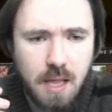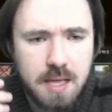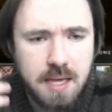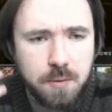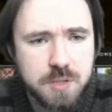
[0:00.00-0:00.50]

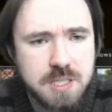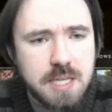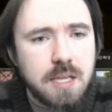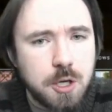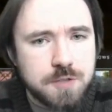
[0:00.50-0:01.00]
it was
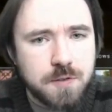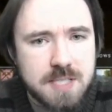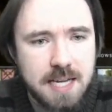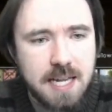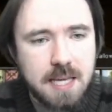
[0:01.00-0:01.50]
still a useful
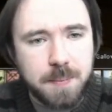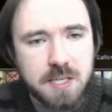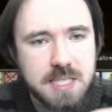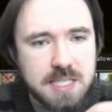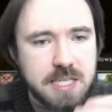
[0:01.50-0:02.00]
technique
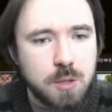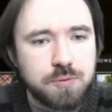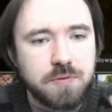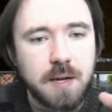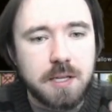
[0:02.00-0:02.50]
because it still
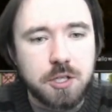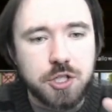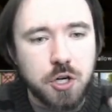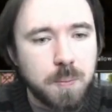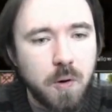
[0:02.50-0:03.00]
provided a
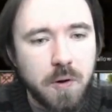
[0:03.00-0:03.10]
choke point.